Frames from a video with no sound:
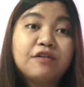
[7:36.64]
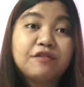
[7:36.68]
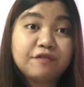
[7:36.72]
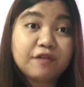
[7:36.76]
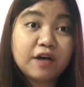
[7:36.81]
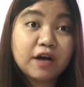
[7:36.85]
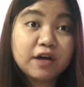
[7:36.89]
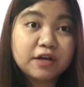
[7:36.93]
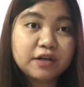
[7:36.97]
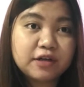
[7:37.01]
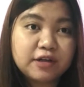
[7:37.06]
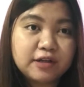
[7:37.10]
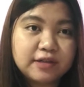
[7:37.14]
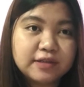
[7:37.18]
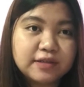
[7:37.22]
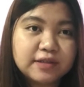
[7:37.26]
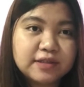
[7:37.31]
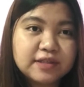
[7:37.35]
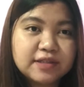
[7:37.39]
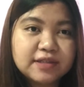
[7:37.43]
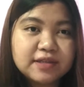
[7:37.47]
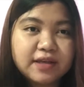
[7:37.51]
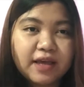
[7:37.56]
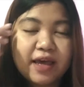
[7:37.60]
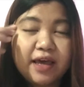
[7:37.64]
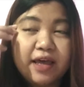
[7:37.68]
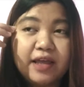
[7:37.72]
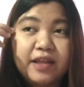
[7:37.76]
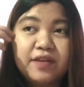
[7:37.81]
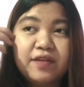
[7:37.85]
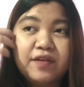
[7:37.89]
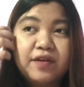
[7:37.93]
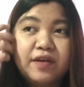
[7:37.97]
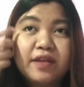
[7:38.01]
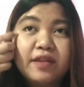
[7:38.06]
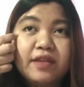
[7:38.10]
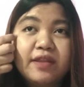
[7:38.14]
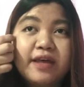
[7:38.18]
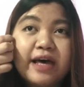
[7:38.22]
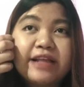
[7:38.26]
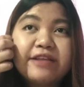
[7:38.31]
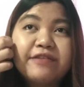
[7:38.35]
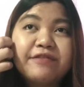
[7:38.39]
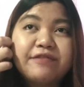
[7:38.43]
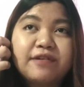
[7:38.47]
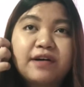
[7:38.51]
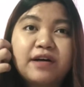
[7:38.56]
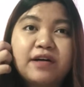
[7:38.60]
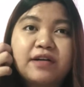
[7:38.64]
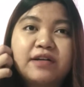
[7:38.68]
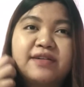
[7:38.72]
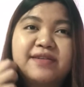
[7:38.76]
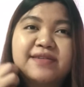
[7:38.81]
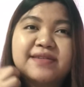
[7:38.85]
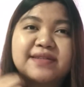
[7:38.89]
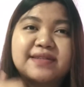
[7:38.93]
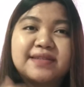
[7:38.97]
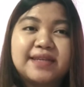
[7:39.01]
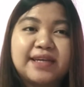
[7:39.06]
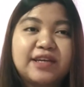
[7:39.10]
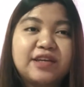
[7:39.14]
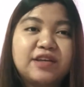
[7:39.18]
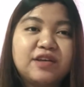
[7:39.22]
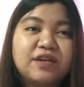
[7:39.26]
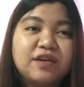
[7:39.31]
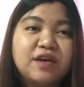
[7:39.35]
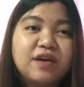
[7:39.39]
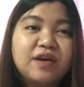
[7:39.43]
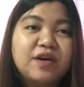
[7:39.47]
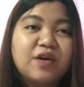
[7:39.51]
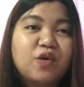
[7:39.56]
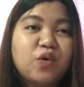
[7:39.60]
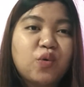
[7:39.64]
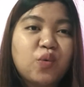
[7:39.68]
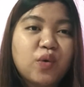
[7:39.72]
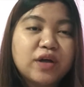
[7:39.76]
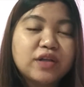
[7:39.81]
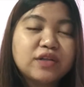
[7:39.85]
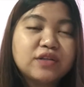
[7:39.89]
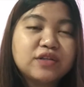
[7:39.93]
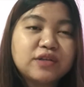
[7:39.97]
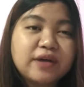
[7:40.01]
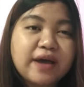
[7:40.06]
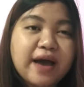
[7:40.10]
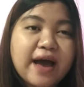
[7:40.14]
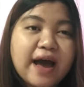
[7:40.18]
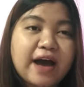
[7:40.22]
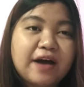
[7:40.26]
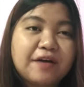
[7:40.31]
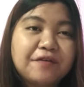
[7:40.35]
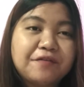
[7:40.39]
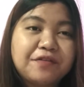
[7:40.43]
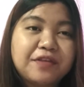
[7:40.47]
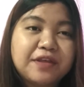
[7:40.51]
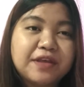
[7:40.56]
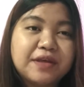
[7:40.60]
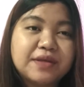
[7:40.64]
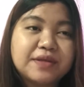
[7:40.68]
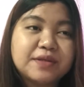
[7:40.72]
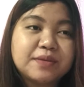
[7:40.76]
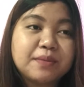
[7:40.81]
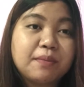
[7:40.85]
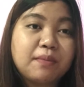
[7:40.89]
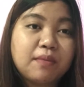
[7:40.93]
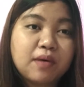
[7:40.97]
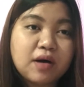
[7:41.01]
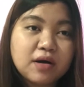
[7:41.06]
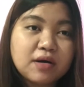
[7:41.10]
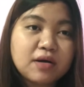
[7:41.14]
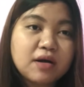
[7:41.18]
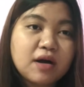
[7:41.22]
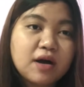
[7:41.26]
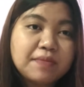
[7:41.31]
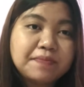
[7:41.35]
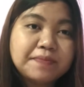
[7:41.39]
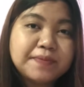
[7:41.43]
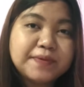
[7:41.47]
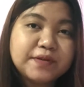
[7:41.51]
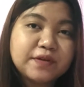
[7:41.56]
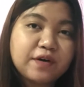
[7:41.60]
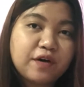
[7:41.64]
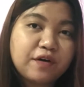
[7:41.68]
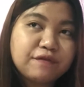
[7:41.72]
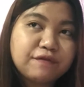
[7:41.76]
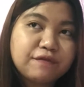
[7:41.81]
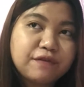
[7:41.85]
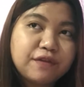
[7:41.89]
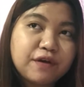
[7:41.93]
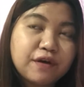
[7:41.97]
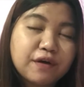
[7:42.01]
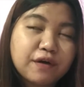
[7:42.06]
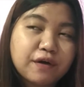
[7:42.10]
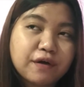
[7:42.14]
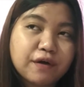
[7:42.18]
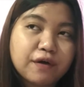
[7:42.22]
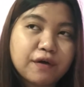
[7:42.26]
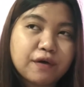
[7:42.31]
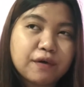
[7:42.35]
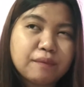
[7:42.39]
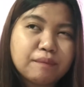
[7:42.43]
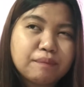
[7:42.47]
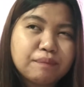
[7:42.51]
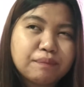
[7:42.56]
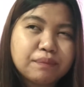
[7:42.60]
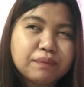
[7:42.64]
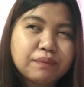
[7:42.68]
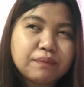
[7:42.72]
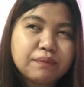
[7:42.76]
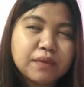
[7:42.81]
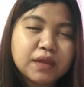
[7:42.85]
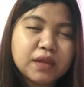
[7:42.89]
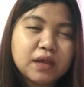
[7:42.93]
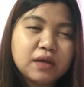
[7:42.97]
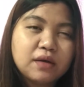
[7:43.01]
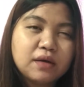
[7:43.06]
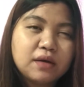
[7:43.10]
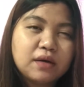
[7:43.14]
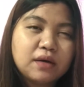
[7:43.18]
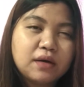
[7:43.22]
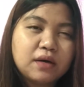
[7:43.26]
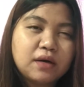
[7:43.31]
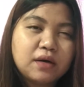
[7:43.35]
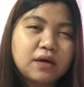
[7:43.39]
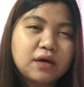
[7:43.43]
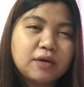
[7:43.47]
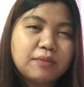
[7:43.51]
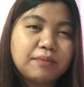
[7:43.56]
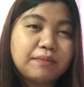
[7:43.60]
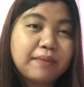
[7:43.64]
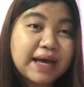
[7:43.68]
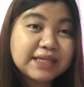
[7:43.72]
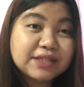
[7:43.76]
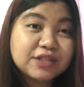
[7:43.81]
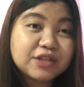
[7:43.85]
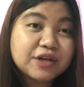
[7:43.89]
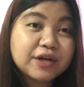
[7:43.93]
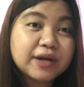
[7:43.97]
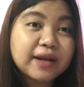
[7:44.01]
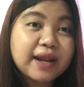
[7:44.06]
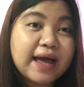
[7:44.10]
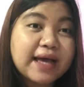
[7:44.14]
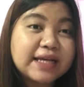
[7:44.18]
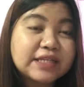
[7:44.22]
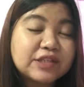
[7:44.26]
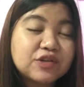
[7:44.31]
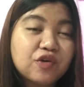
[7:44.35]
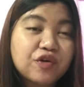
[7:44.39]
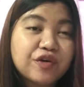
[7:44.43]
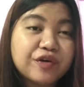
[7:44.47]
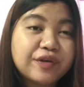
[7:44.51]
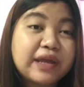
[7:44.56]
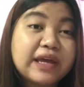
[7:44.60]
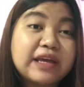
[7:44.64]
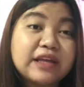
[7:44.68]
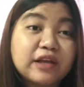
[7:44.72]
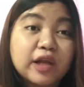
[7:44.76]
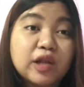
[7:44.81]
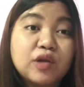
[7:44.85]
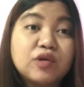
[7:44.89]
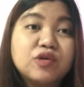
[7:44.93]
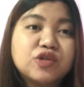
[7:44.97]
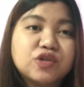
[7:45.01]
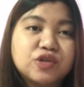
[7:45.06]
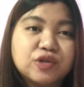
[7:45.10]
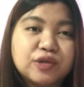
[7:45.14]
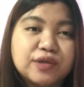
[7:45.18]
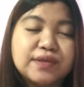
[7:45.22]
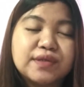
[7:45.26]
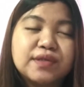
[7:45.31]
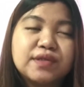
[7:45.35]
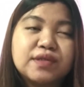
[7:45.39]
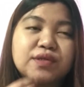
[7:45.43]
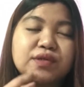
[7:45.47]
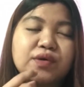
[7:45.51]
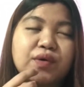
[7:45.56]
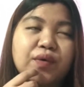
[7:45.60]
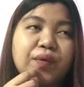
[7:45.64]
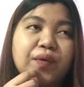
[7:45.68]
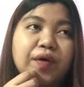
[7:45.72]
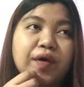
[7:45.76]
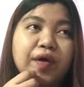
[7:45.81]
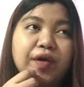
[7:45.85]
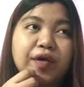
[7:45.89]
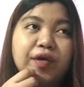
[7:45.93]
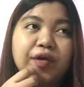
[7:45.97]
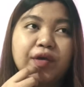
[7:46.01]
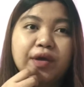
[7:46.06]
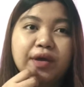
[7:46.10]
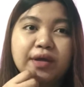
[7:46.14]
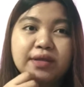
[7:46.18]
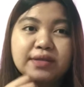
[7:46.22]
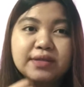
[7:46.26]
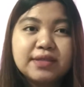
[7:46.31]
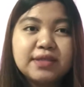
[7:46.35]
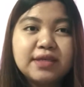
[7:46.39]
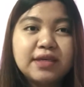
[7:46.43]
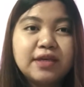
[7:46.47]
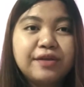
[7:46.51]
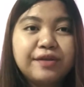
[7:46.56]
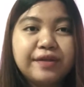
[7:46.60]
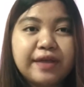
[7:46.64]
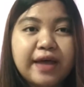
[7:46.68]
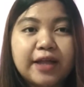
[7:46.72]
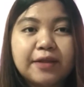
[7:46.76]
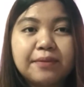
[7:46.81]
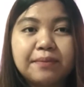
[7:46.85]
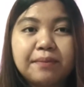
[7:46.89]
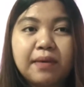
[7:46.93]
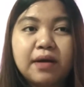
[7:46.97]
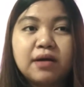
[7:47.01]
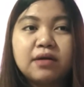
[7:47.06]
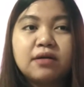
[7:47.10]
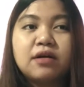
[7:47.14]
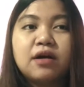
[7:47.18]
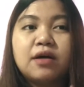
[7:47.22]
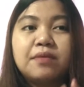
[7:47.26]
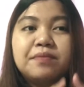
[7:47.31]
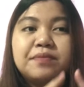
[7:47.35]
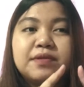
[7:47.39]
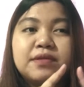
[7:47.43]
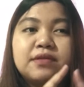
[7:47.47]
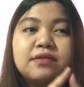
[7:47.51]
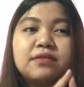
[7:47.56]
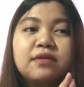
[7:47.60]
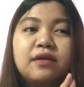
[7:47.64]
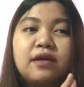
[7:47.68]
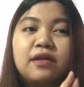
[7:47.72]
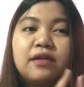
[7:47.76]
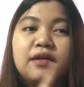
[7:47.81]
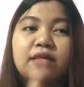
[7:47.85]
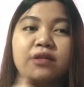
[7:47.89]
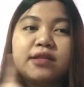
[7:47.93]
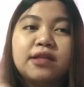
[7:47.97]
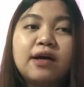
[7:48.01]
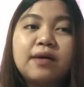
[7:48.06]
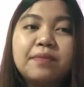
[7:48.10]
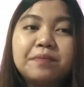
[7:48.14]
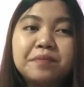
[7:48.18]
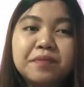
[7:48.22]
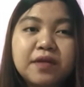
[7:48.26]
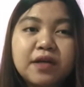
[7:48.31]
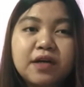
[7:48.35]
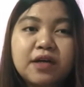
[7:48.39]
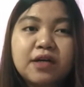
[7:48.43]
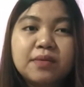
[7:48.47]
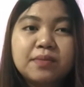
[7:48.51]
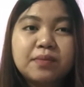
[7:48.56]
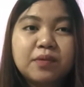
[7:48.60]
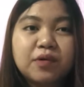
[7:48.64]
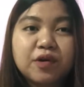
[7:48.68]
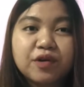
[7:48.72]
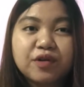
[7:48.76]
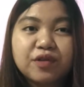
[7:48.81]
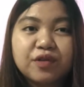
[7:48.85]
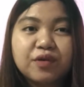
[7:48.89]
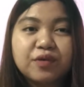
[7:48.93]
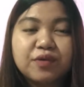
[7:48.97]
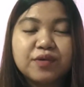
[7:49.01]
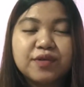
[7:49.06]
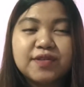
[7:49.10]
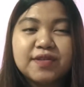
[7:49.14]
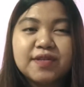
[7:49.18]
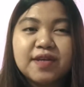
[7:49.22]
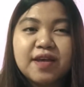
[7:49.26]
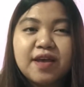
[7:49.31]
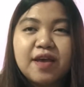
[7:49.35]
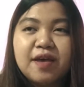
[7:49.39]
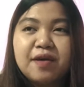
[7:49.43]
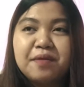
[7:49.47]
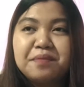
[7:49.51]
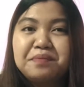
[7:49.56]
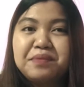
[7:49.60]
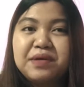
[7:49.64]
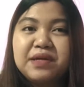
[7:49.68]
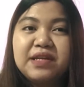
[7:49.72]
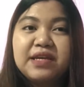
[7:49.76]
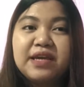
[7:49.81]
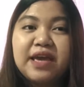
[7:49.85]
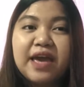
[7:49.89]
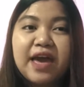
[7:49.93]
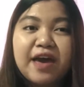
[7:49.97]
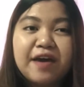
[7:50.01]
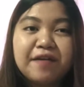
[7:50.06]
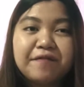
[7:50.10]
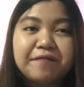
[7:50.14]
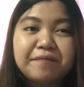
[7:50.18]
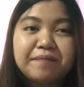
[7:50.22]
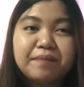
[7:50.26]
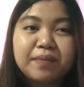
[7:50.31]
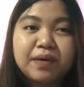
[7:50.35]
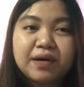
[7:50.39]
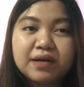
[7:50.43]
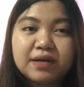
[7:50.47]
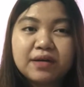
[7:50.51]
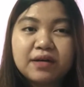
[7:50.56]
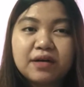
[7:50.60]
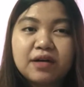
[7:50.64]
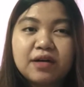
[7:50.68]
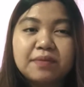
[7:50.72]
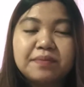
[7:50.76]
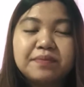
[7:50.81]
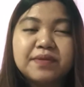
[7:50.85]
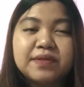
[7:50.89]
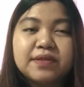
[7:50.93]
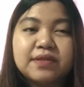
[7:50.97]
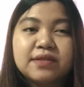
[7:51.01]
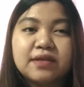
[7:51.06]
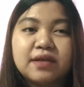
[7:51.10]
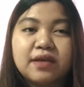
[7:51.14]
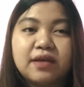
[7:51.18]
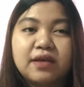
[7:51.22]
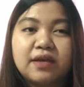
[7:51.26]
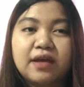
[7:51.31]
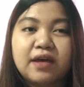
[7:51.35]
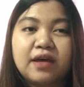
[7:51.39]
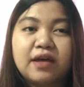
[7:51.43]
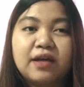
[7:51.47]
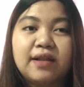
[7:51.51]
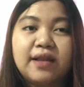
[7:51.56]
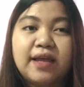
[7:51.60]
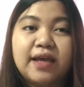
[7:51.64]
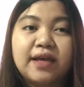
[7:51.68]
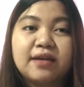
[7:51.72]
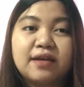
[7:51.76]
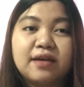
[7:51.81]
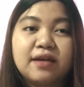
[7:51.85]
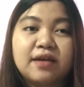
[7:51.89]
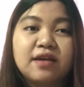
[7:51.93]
funnels, and in that funnels they want to have these mock-ups of their master class or the inclusions. So you can see that mock-ups in a laptop or those PDF mock-ups, like